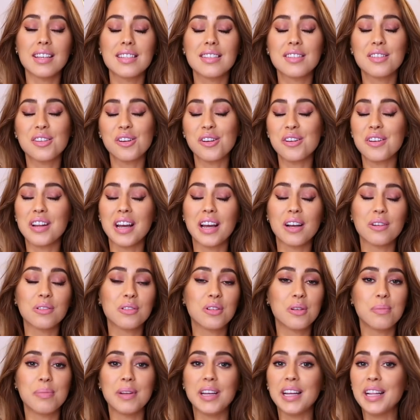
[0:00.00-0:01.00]
this turned out
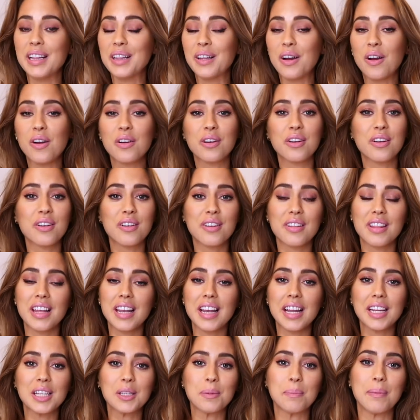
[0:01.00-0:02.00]
to be longer
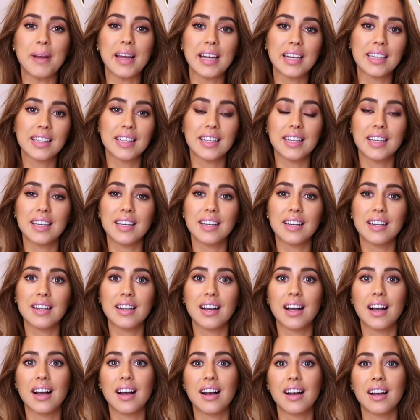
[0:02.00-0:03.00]
than expected.
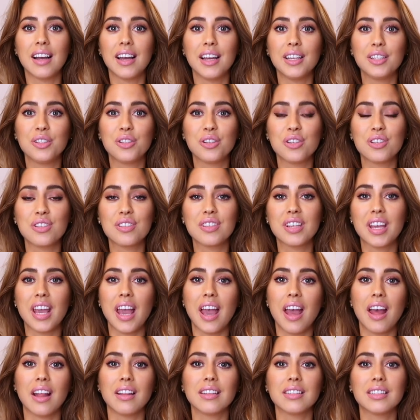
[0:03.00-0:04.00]
I just
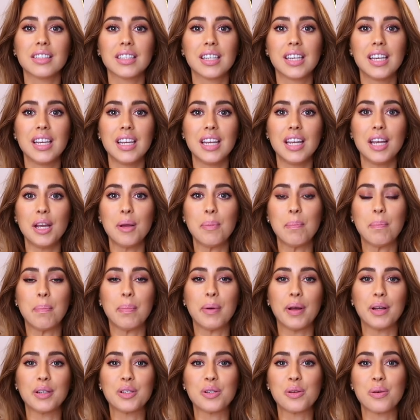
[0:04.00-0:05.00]
can't keep
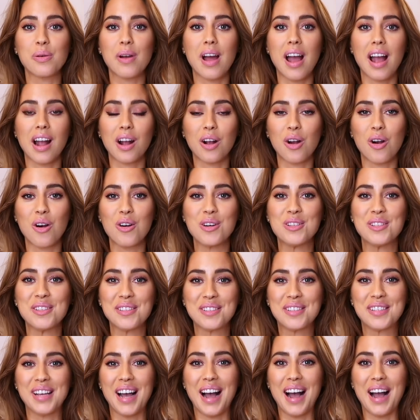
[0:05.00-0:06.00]
track
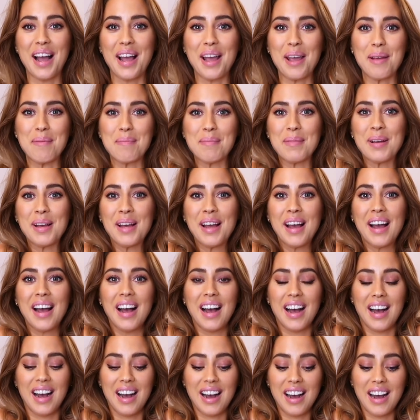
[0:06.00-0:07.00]
on time.
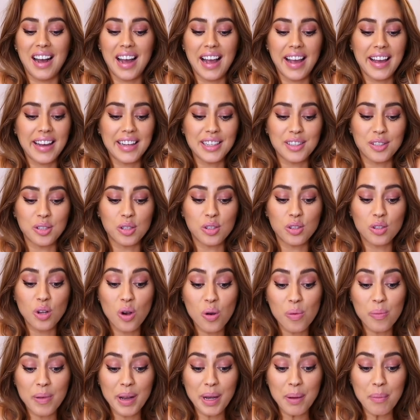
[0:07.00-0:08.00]
I had
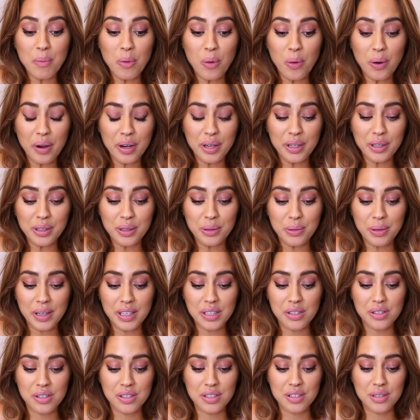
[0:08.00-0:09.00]
so many more good
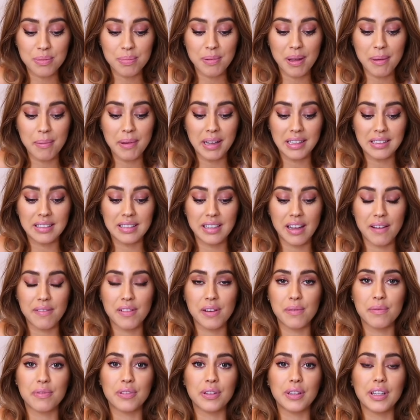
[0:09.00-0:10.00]
questions, maybe I'll save
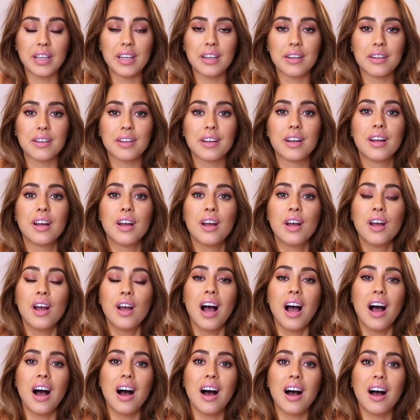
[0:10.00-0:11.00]
them for later.
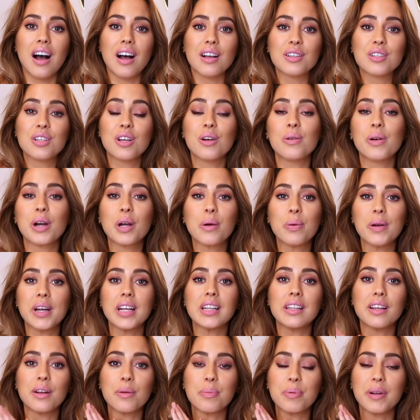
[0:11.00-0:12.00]
So a quick
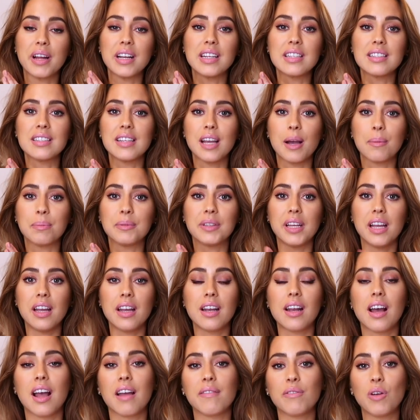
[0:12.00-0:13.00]
little pregnancy
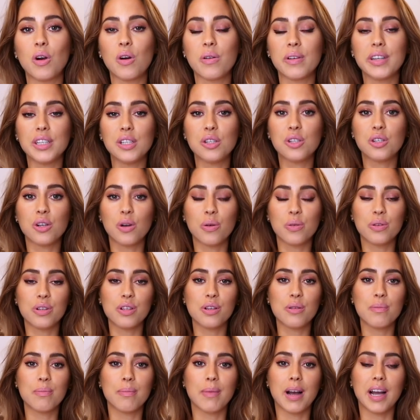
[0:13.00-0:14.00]
update. I've already showed
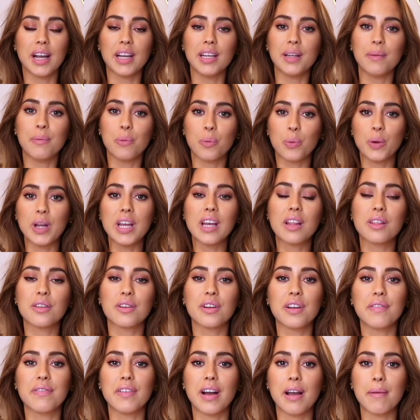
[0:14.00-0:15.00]
you my week
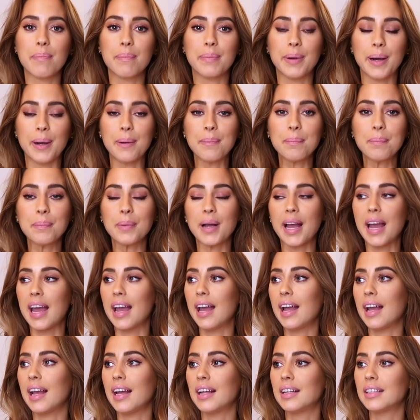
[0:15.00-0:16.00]
35 bump,
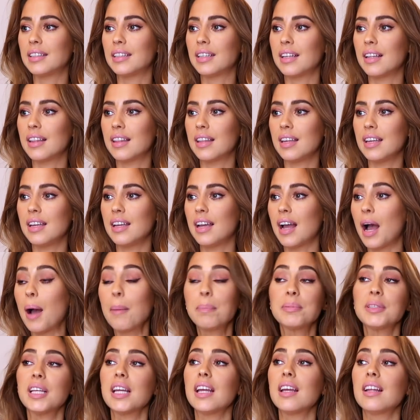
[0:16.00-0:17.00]
and the
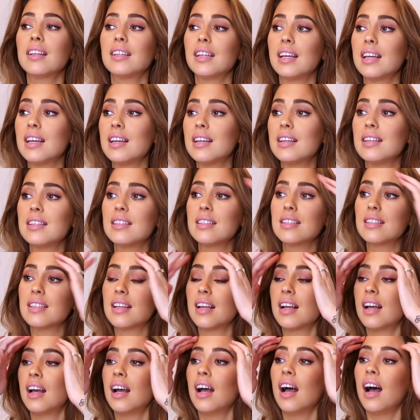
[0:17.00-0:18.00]
update is
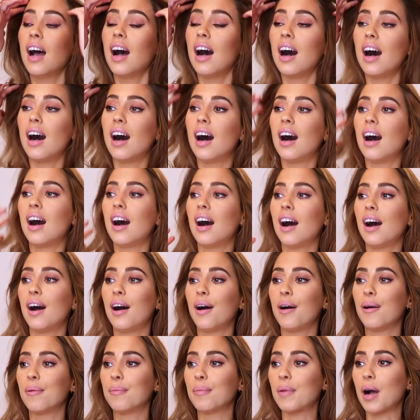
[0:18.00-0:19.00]

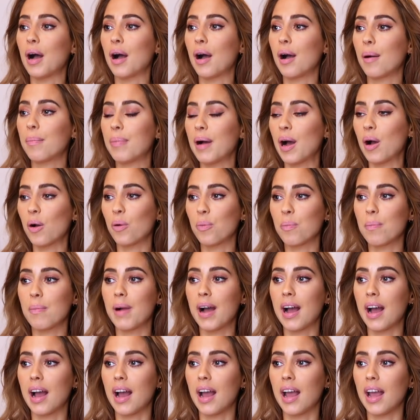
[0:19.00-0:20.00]
about
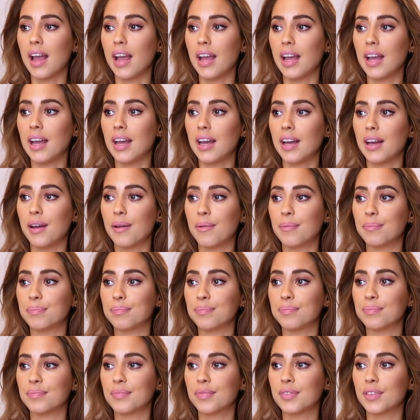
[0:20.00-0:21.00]

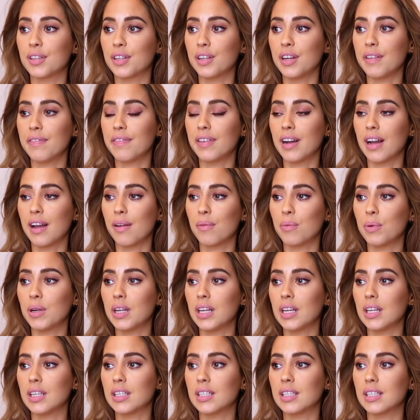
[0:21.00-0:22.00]
my 35
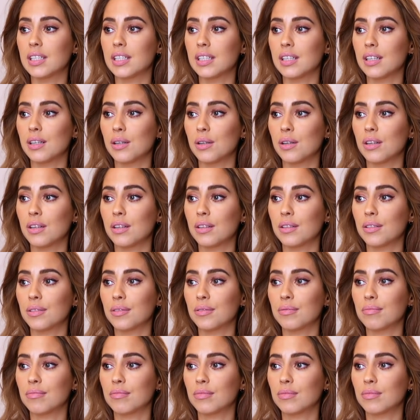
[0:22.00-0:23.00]
weeks
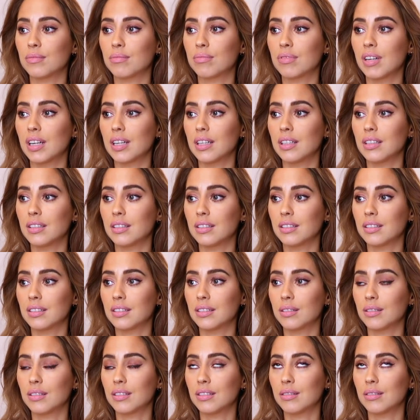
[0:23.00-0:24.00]
pregnant